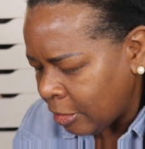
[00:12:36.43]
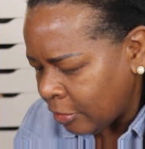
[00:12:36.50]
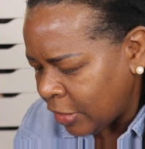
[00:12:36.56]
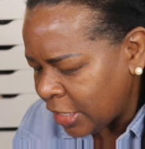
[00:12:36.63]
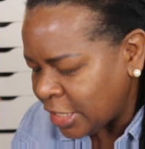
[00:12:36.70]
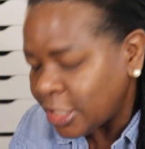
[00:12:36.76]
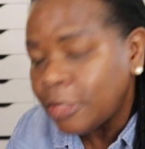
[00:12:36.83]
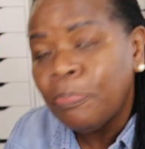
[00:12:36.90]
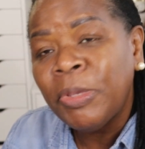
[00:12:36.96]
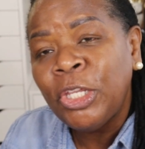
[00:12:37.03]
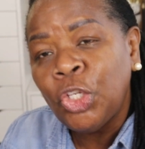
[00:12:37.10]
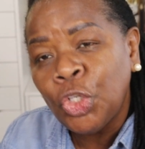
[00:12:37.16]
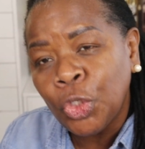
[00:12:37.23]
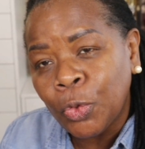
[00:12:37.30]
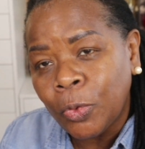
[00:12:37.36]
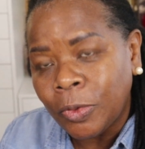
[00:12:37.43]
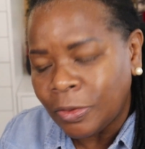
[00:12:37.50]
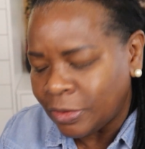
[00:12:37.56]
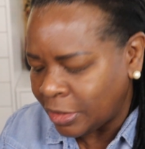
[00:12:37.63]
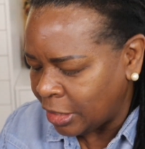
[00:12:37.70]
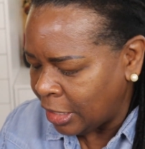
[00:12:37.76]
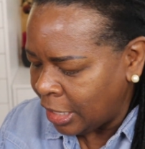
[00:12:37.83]
This is
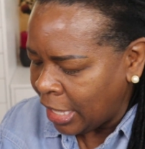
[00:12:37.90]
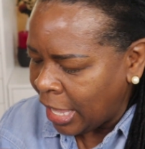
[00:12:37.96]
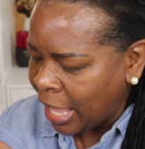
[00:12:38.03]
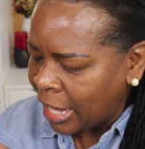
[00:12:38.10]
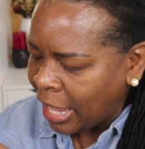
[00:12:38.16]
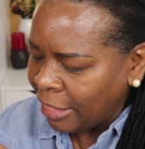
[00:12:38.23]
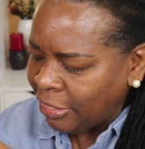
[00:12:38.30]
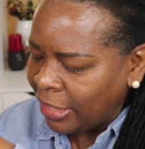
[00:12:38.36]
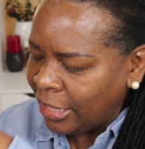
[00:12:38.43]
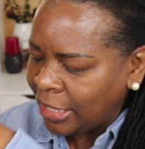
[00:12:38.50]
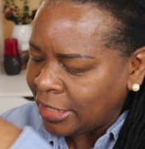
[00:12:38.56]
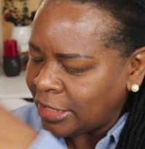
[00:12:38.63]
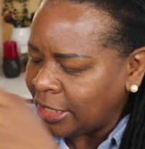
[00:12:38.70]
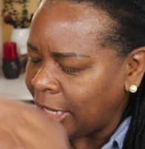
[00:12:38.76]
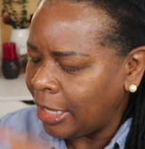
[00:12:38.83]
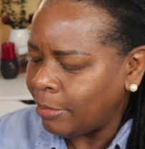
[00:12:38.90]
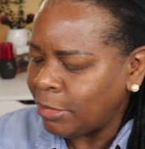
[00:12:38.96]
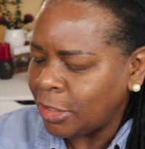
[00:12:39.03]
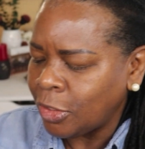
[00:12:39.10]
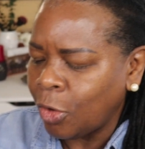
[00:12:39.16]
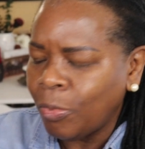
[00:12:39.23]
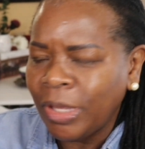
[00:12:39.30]
Bejeweled, and I think it's named
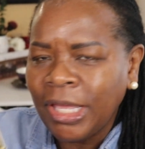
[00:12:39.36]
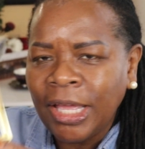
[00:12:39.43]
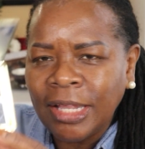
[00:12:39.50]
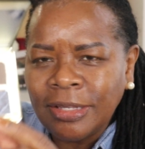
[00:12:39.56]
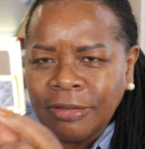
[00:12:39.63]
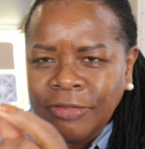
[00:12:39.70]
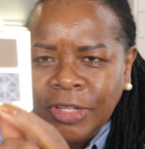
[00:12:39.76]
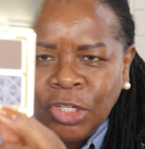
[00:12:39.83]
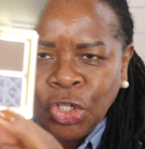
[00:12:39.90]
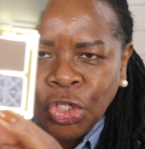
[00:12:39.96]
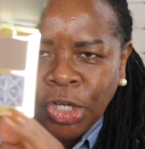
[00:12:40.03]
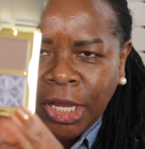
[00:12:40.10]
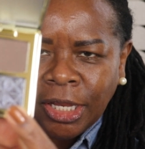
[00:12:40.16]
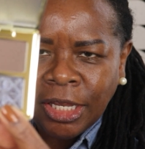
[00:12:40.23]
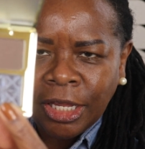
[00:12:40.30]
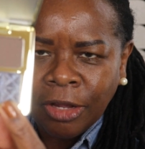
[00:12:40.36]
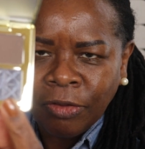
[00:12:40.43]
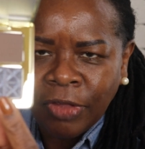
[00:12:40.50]
so because of this shade here.